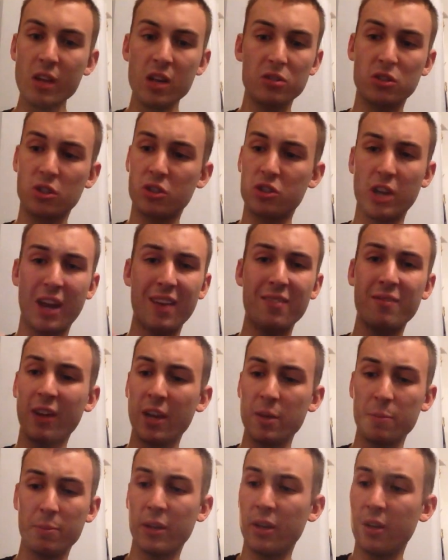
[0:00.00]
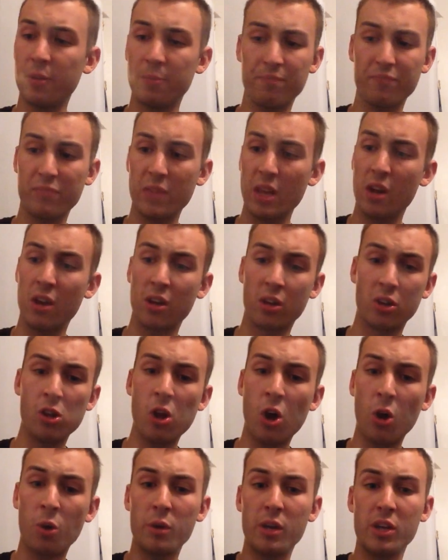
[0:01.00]
So chain vaping it,
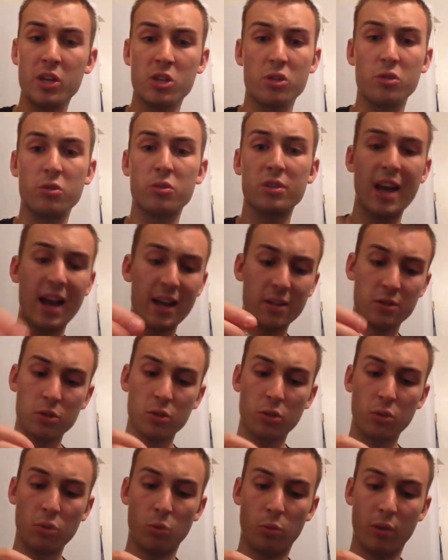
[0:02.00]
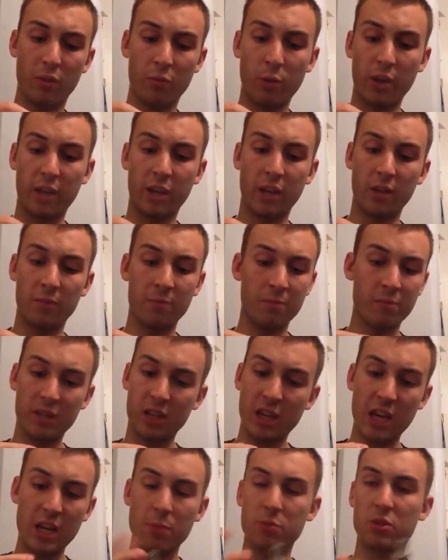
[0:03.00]
no issues at all with wicking,
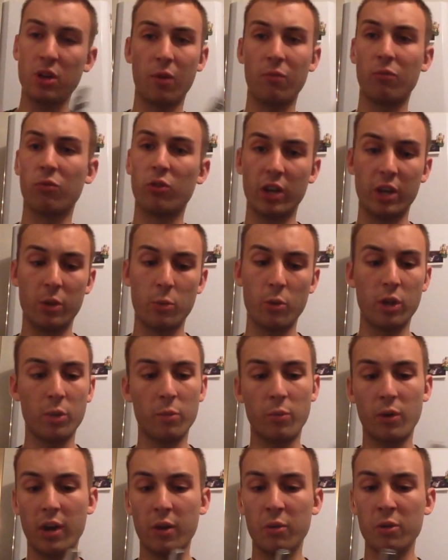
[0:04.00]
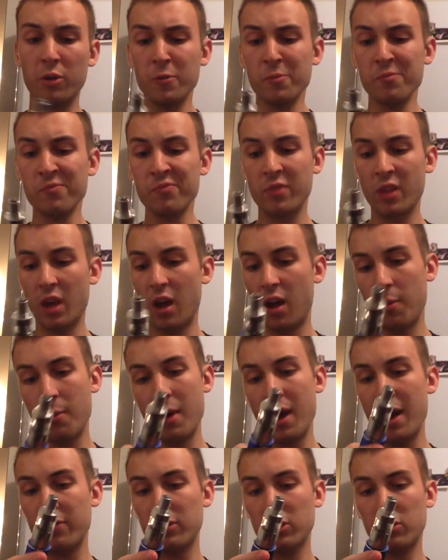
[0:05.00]
keeps up really, really well.
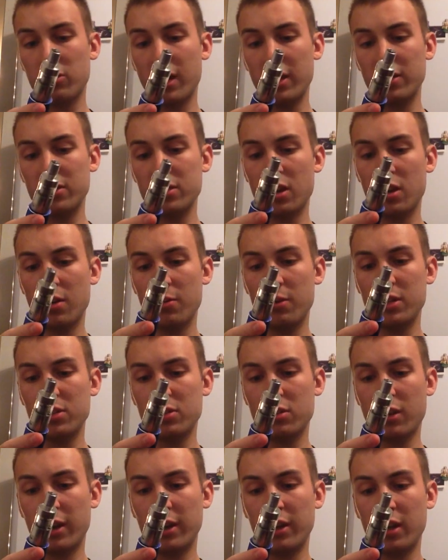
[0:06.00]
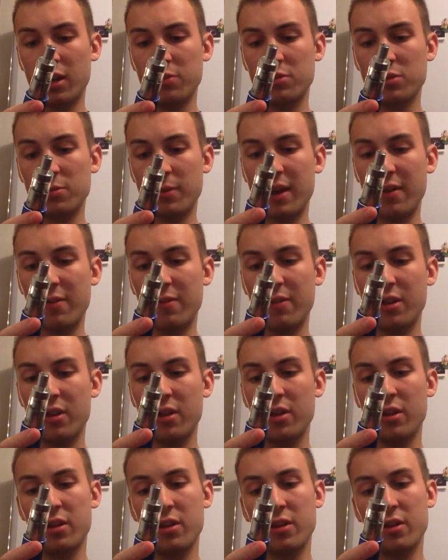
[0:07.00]
I haven't cranked up, let's crank it up to about,
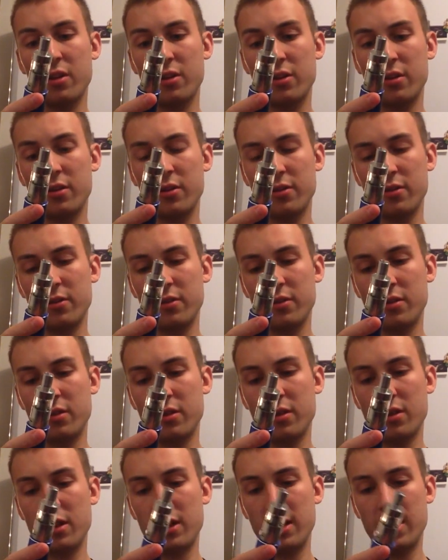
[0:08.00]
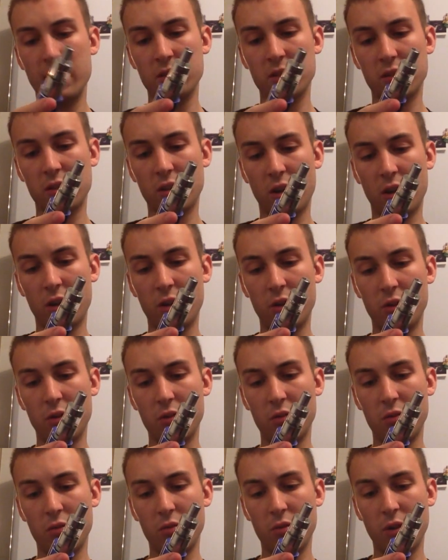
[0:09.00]
let's
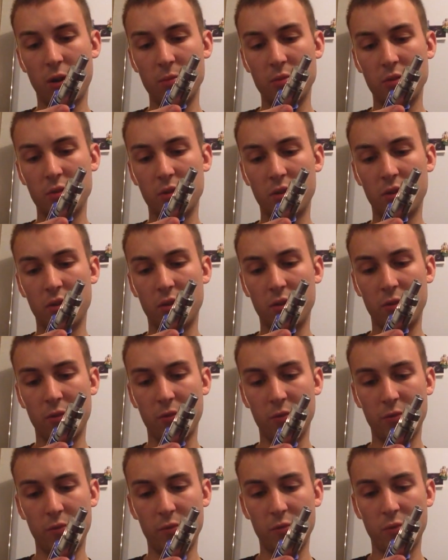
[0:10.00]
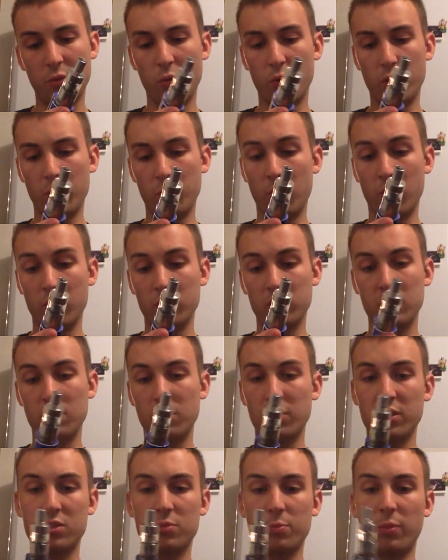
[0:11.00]
go up to 40 watts, see
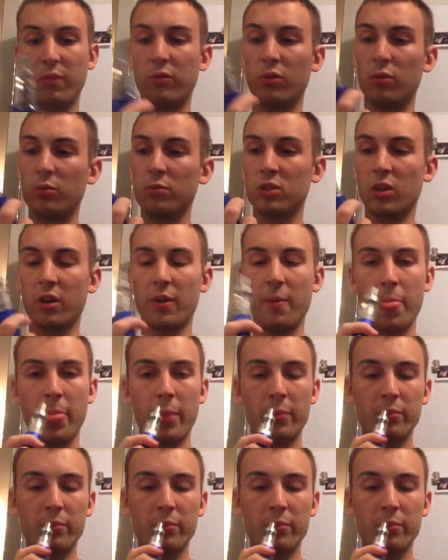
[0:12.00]
what this performs like.